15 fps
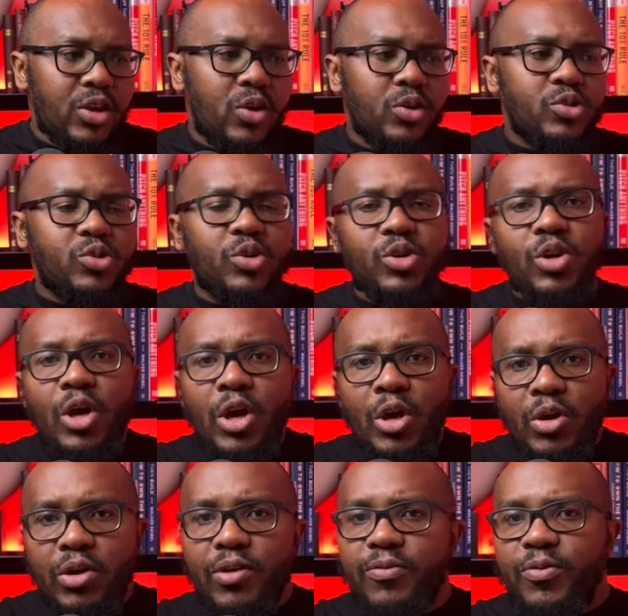so
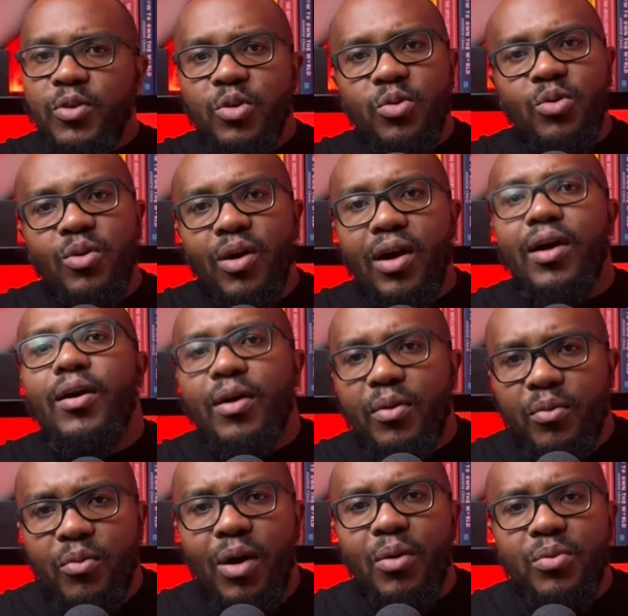if you,
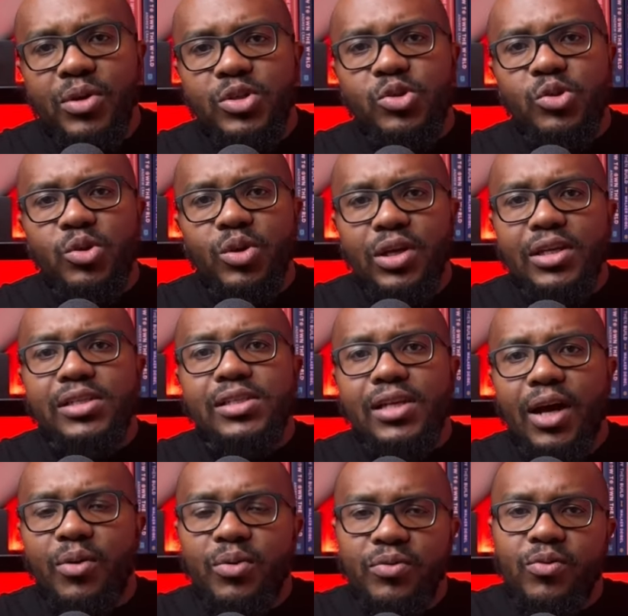what we do is
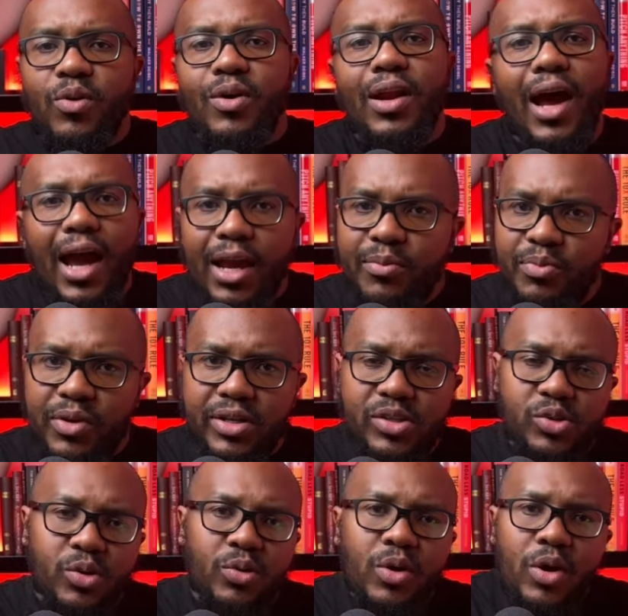we've got hybrid,
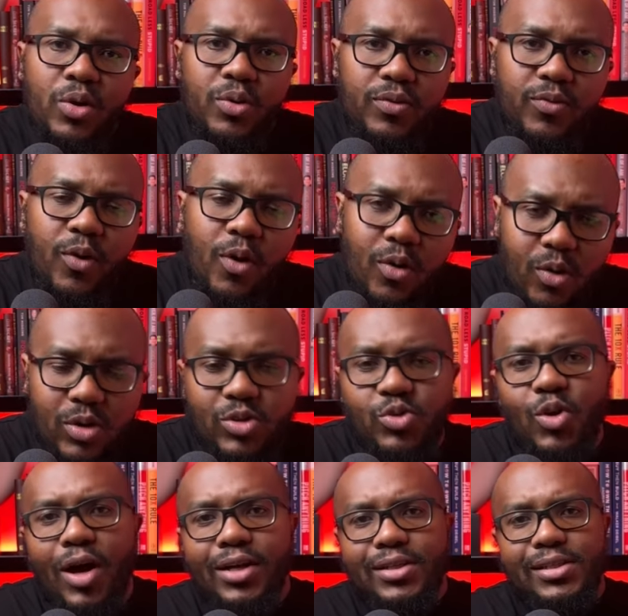so we've got
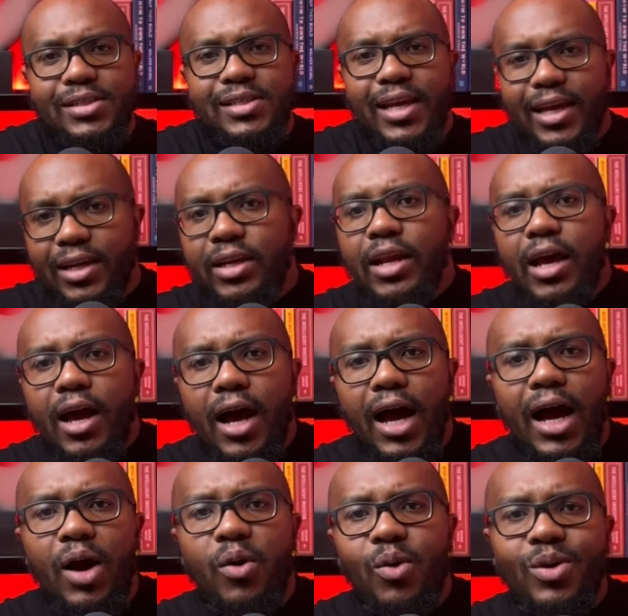contractors and
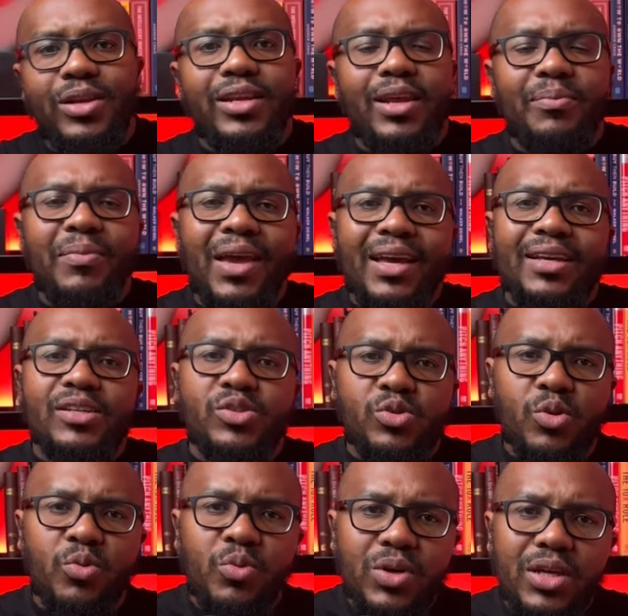holiday makers, so
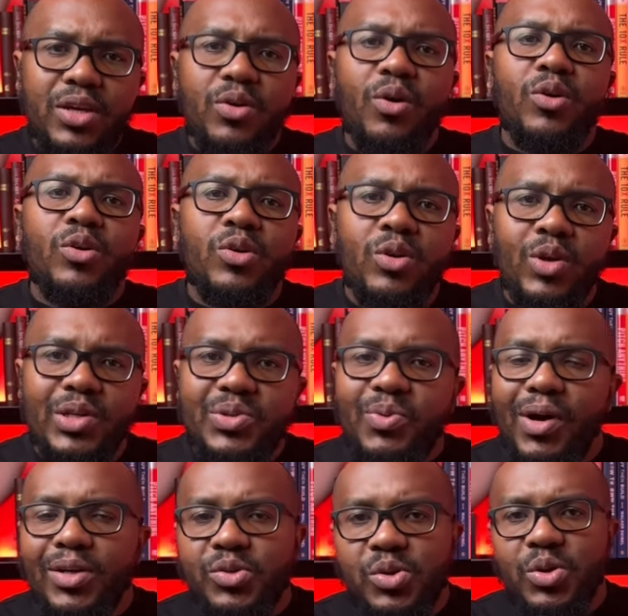we always
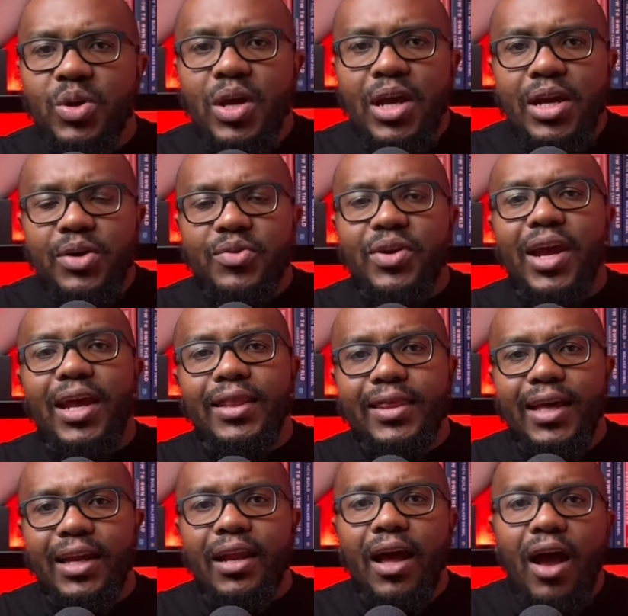want to create
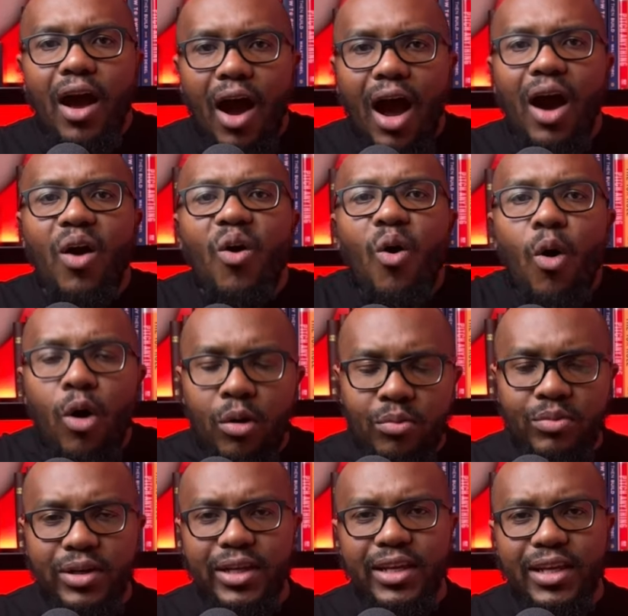that
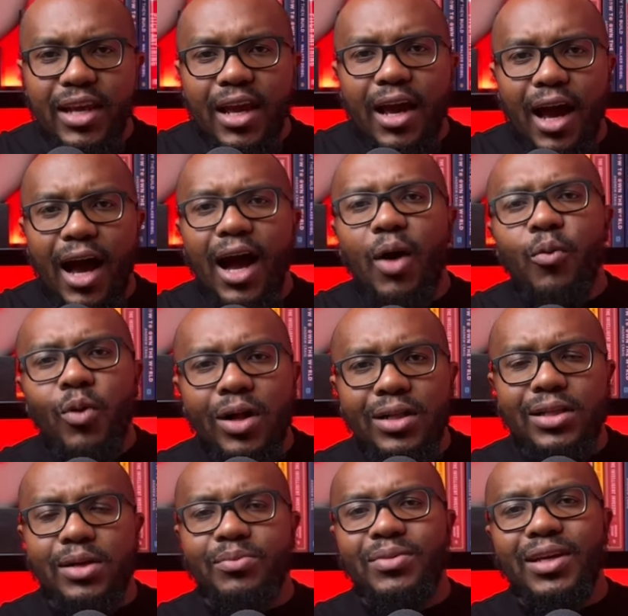homely,
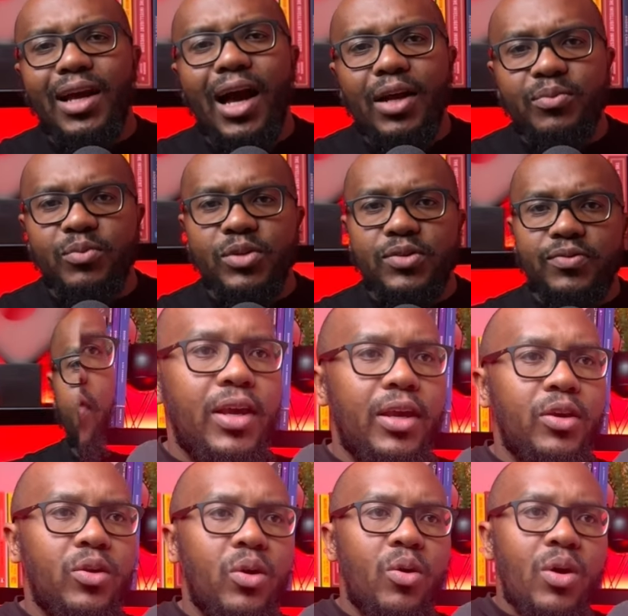welcoming
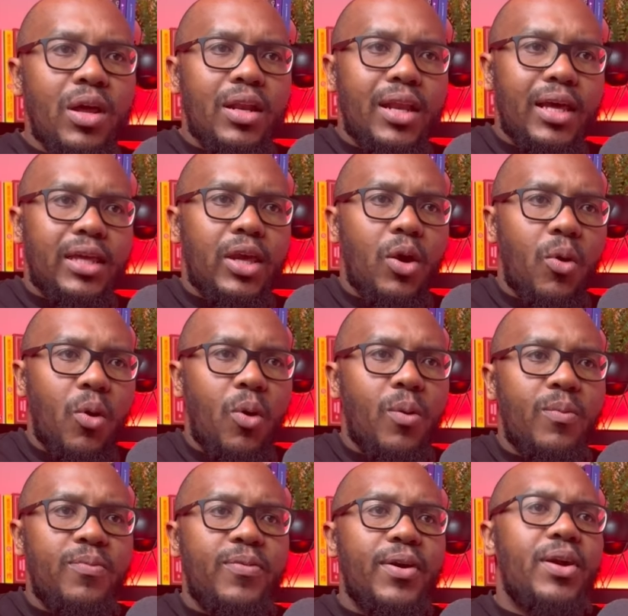atmosphere, like your
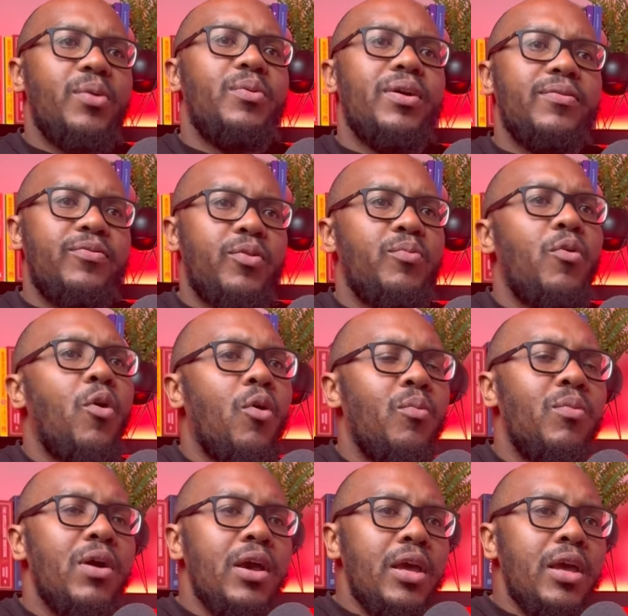home far away from home,